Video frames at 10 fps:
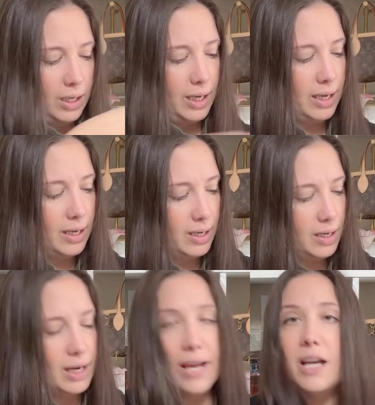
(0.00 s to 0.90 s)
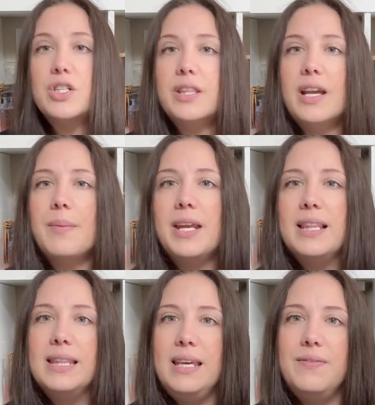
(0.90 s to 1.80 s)
And I actually think I'm going
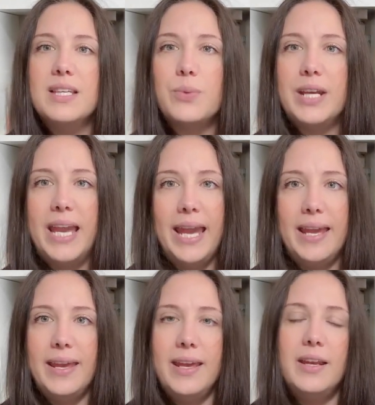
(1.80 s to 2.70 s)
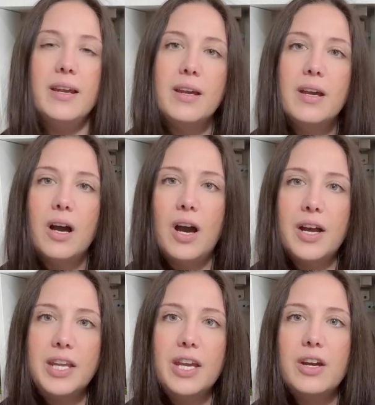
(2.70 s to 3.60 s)
to leave this one hanging
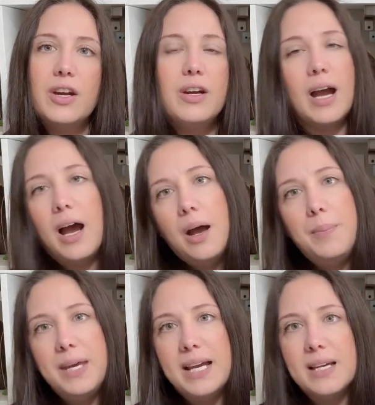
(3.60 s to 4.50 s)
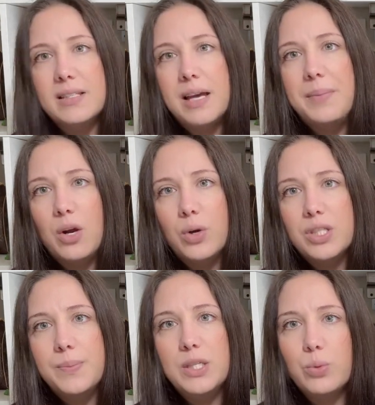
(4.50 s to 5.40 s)
on here uh, because I'm not going
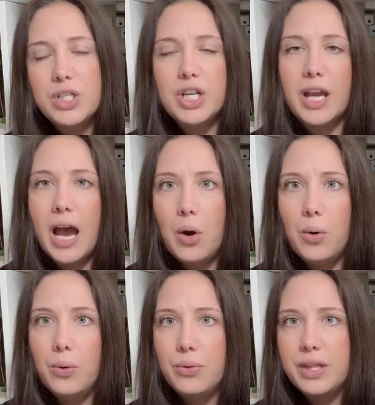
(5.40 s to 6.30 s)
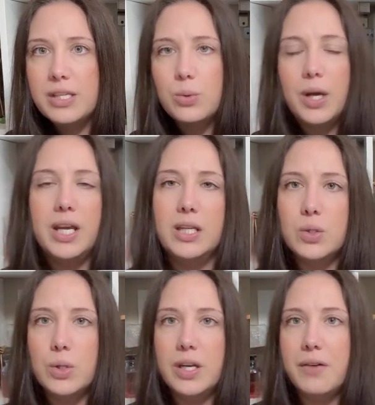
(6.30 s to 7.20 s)
to be switching out this one
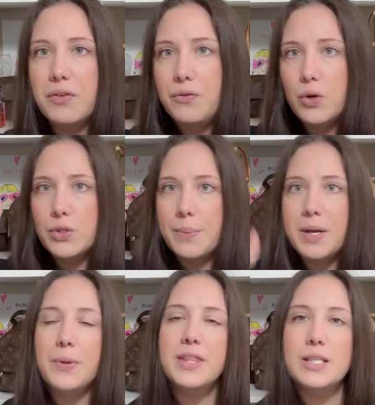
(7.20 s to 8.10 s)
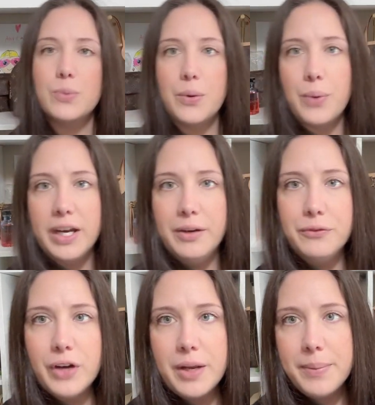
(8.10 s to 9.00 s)
into the Neverfull. So I'm going to put this one right in
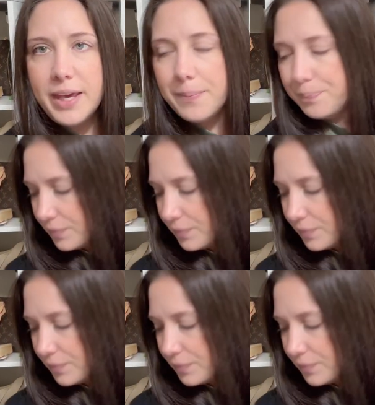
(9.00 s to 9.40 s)
front of me.